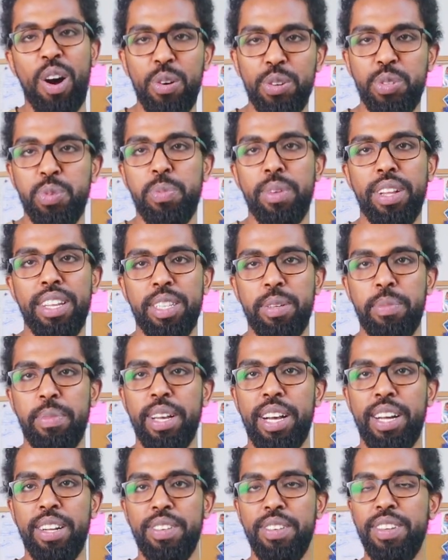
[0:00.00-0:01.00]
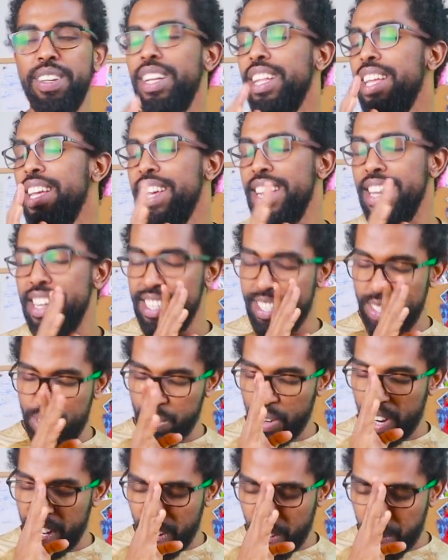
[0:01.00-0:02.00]
how to play the piano. It's
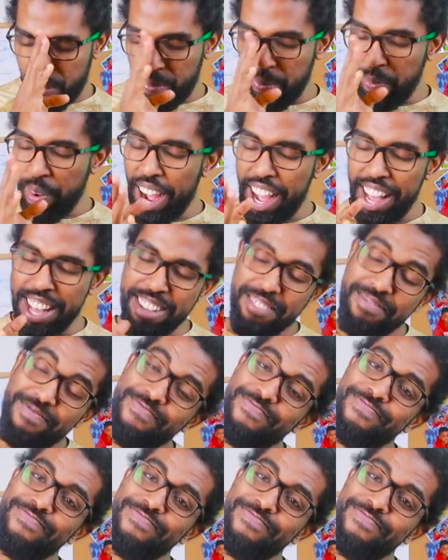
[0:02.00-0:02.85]
one of my